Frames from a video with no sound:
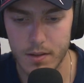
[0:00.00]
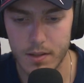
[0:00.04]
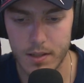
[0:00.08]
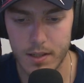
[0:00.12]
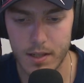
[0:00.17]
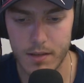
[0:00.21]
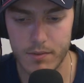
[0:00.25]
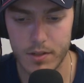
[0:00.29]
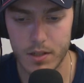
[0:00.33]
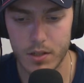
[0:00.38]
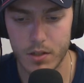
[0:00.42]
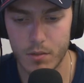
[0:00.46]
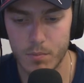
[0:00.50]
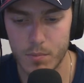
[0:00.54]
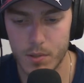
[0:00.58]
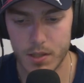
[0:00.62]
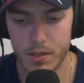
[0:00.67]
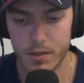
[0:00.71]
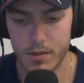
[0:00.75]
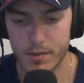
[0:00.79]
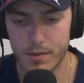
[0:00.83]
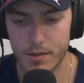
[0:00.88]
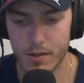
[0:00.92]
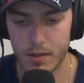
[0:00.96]
giving your
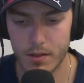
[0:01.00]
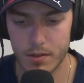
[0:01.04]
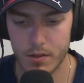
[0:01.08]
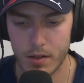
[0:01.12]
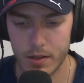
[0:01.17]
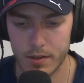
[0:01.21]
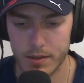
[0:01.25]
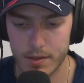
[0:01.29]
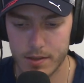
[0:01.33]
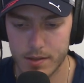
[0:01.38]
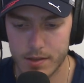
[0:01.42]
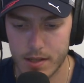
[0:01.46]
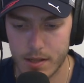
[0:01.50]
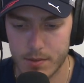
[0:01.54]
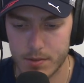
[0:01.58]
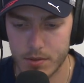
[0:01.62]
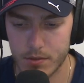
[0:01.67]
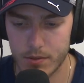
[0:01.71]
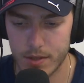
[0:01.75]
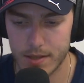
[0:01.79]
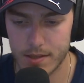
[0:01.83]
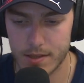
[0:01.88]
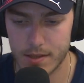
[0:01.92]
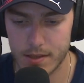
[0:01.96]
opinions on these types
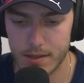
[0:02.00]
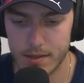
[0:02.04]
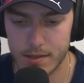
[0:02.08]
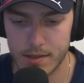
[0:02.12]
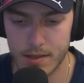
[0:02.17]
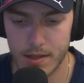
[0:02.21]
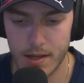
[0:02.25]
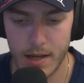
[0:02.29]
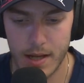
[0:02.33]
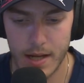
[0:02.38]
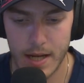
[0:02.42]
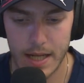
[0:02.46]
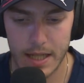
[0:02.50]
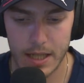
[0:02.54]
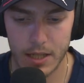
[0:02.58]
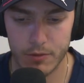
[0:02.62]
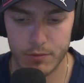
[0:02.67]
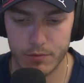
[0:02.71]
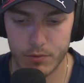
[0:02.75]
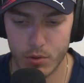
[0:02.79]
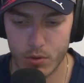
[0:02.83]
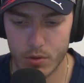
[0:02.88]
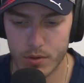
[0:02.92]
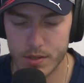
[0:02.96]
of incidents. And then
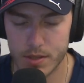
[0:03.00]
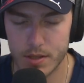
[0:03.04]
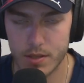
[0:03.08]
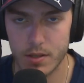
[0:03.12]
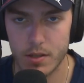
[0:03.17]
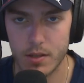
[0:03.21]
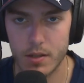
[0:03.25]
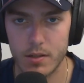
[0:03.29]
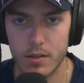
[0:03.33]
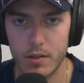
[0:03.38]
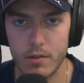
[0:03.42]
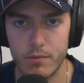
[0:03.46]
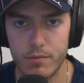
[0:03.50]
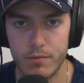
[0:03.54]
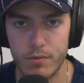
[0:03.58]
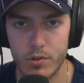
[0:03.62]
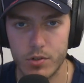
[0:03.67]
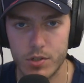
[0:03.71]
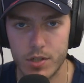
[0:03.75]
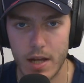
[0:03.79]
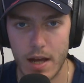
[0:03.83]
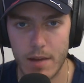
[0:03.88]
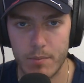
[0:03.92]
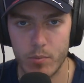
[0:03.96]
of course the
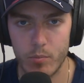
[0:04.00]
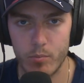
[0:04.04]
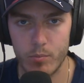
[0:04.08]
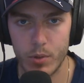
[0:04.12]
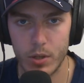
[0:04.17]
Verstappen